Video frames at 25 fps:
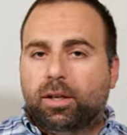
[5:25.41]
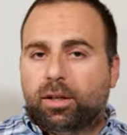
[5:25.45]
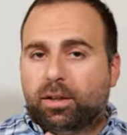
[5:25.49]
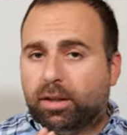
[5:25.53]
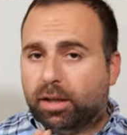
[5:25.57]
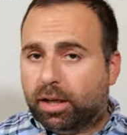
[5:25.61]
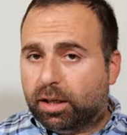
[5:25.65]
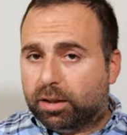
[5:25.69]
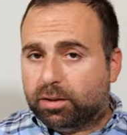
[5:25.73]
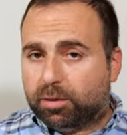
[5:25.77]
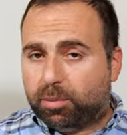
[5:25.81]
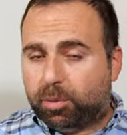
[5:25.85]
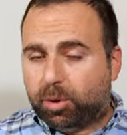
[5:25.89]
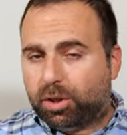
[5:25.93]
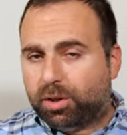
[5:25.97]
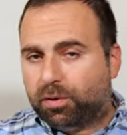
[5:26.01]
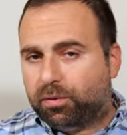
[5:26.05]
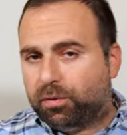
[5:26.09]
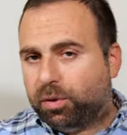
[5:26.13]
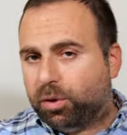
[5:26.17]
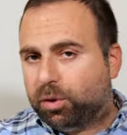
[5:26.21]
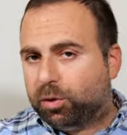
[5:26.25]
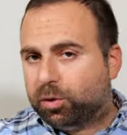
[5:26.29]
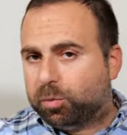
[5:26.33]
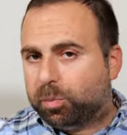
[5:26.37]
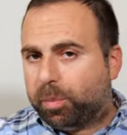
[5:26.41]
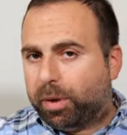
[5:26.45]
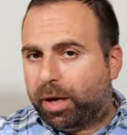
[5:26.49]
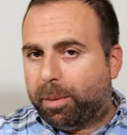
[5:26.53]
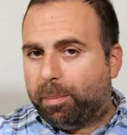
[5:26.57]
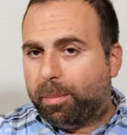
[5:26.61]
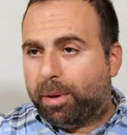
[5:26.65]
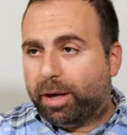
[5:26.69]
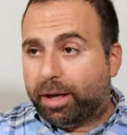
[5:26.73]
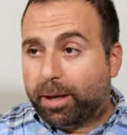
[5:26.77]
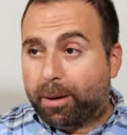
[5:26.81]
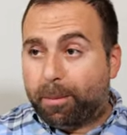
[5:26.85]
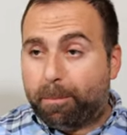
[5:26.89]
not to be confused by
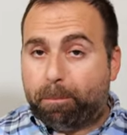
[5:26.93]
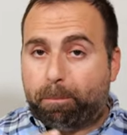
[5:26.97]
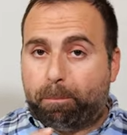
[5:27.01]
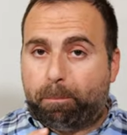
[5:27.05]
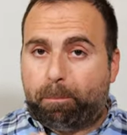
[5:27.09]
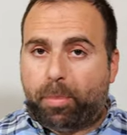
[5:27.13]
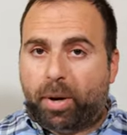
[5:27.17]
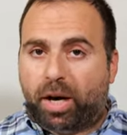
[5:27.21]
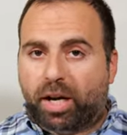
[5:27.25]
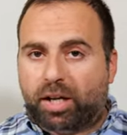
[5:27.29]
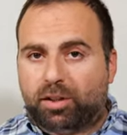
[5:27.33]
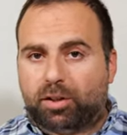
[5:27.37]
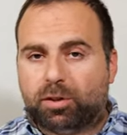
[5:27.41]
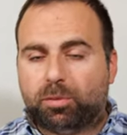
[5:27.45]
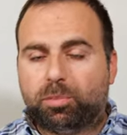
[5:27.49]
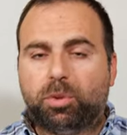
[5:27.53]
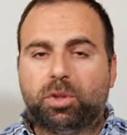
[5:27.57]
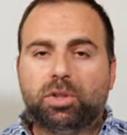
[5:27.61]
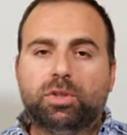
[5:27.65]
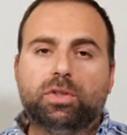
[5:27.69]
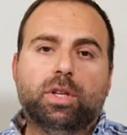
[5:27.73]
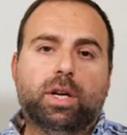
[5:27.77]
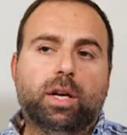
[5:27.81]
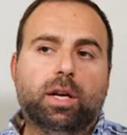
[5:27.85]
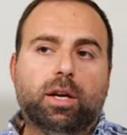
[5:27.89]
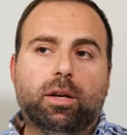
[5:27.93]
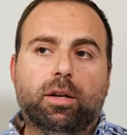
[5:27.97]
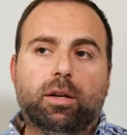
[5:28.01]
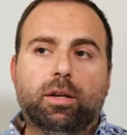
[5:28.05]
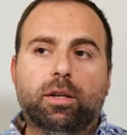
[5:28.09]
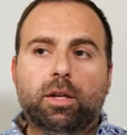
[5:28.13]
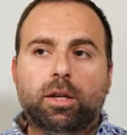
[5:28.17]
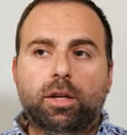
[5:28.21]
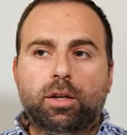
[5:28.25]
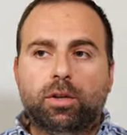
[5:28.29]
megabytes per second.